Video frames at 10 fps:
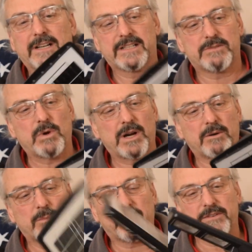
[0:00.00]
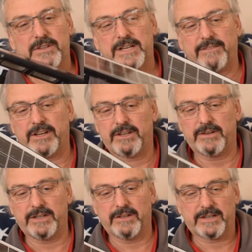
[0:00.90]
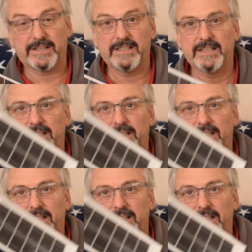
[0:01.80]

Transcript: it's waterproof. It's heavy duty looking.